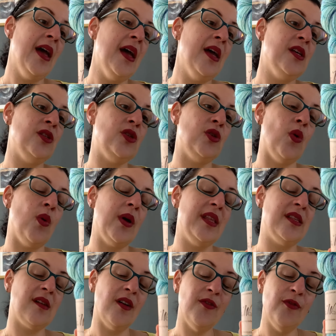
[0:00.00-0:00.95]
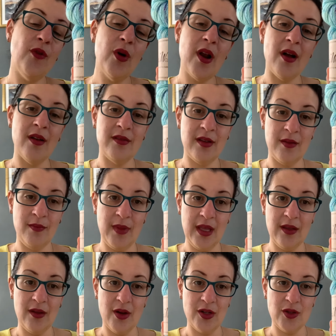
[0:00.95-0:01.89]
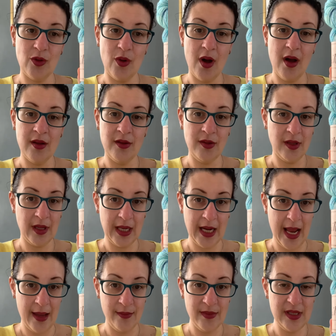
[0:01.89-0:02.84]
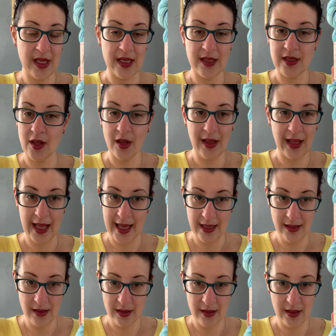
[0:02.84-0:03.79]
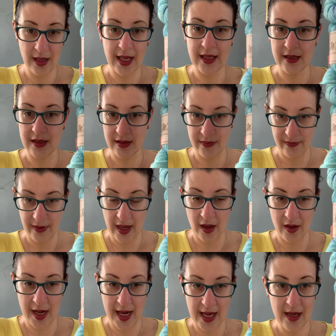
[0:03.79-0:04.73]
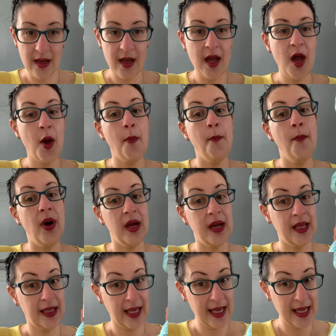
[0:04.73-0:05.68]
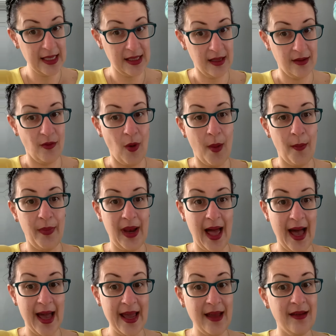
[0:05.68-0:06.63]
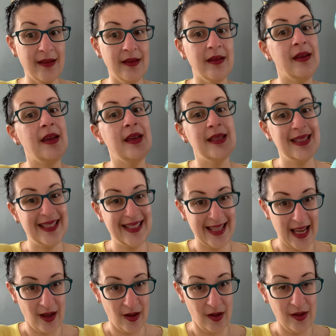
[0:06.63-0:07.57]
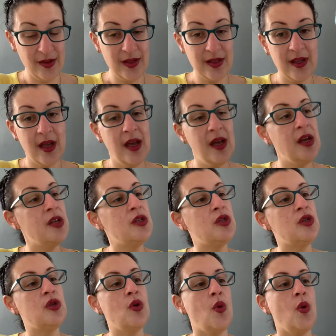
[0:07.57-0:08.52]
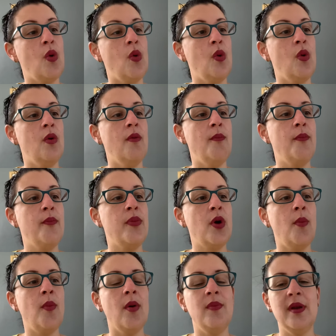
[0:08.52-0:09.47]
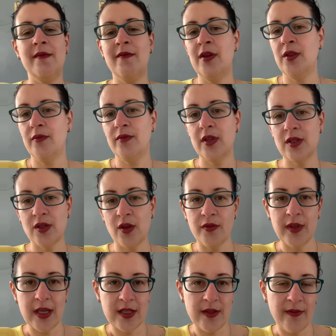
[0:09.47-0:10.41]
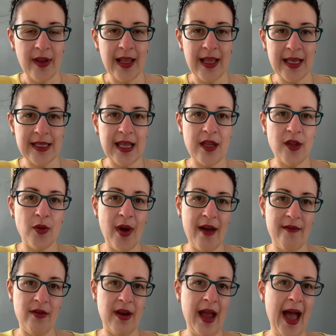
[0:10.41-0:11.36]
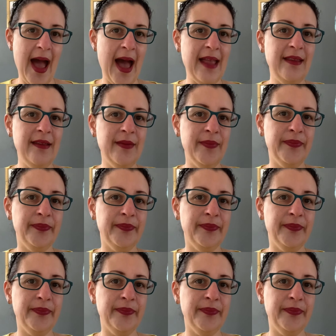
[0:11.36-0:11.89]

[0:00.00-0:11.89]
So it's got 400 meters to 100 grams. It's not lace, it's fingering, but it is 1 ply singles. So probably one of the softest feelings that you ever had.